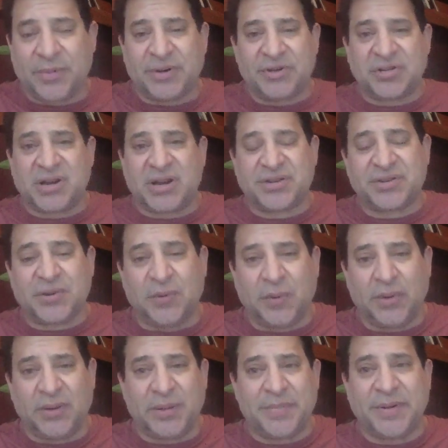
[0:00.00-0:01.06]
and Josh
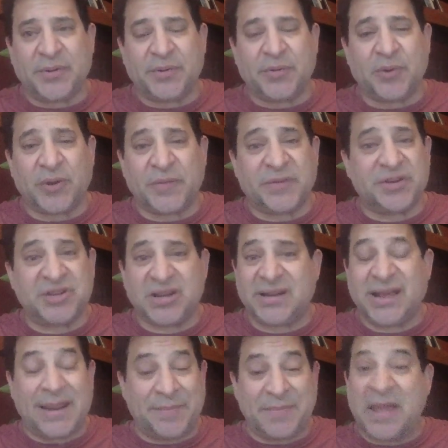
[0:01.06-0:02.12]
Cole up here in Northern
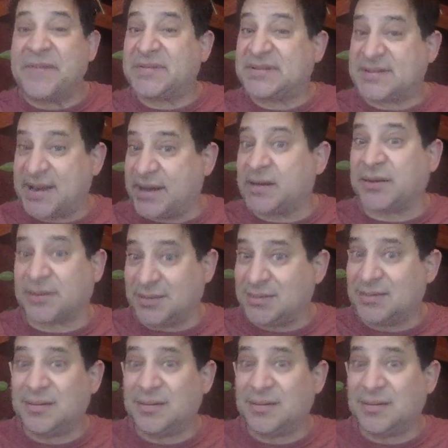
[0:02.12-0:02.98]
Virginia, and Mavis Tainer.